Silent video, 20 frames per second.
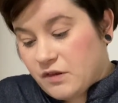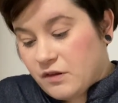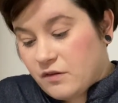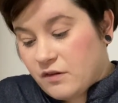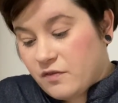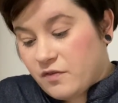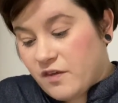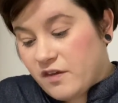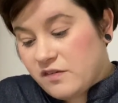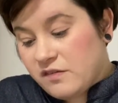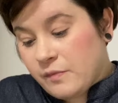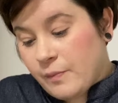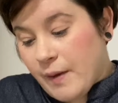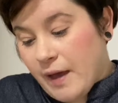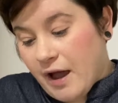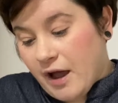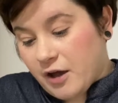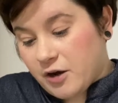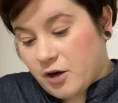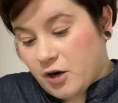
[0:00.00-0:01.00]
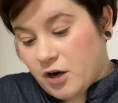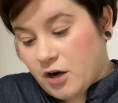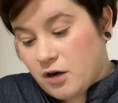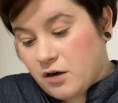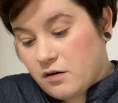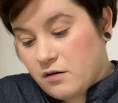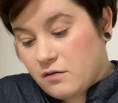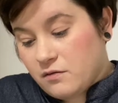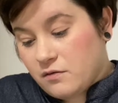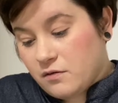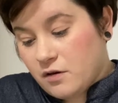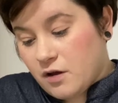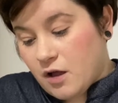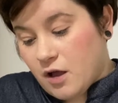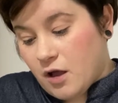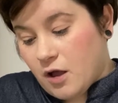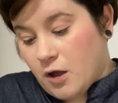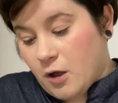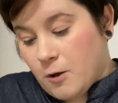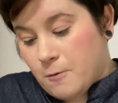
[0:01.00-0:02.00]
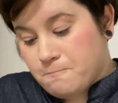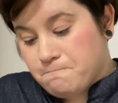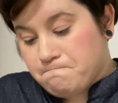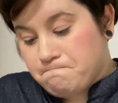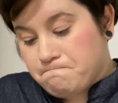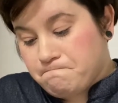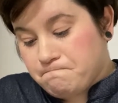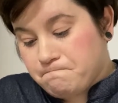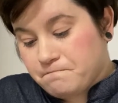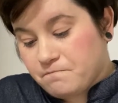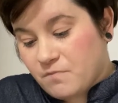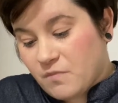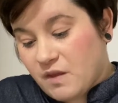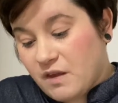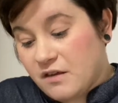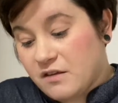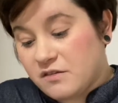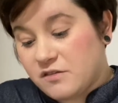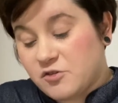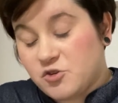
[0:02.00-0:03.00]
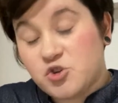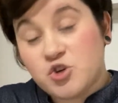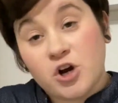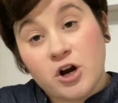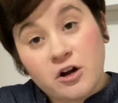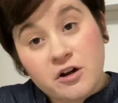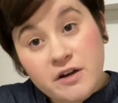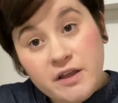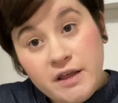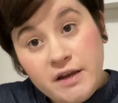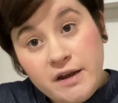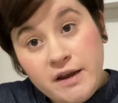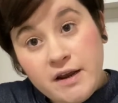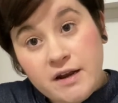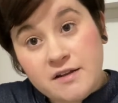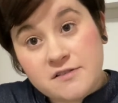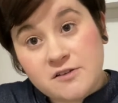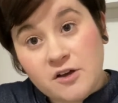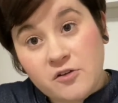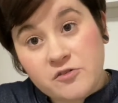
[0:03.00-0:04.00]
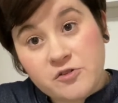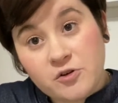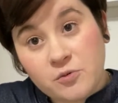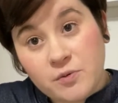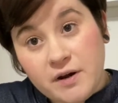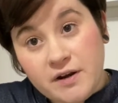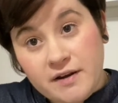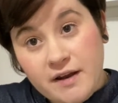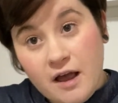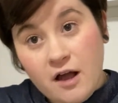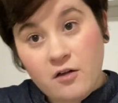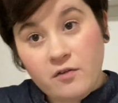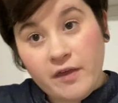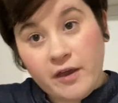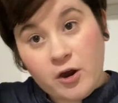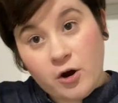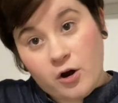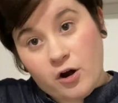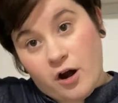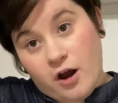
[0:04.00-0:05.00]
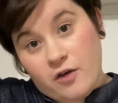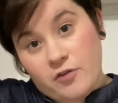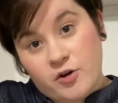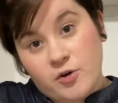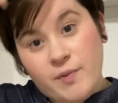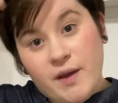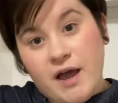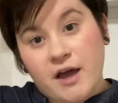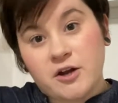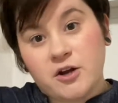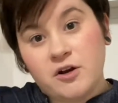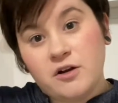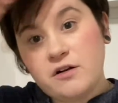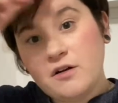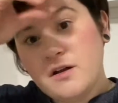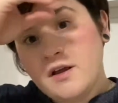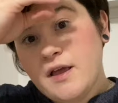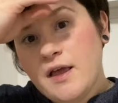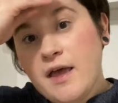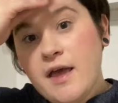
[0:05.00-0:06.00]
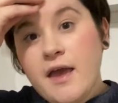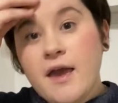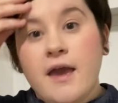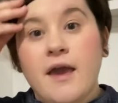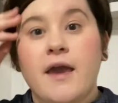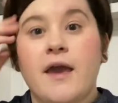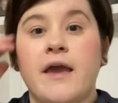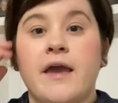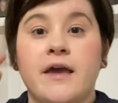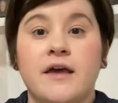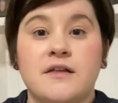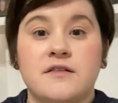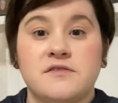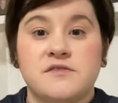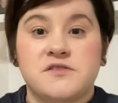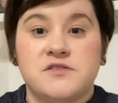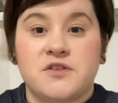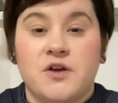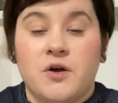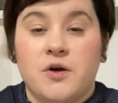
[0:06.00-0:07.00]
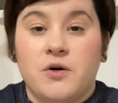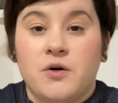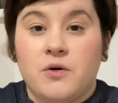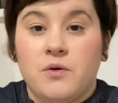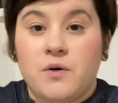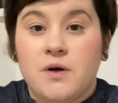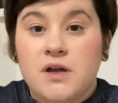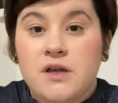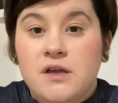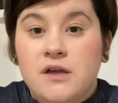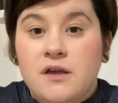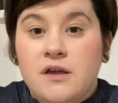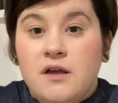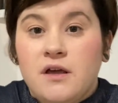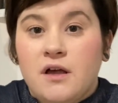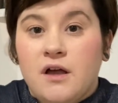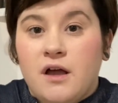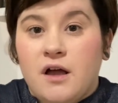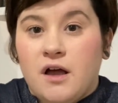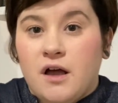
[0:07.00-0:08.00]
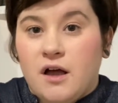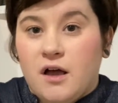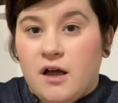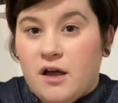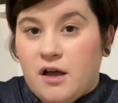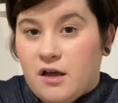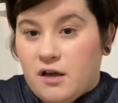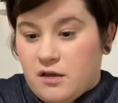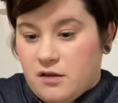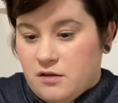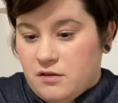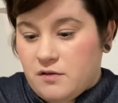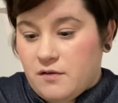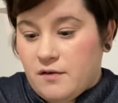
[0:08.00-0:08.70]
This pattern is charted and it's also written out like her other pattern. And so I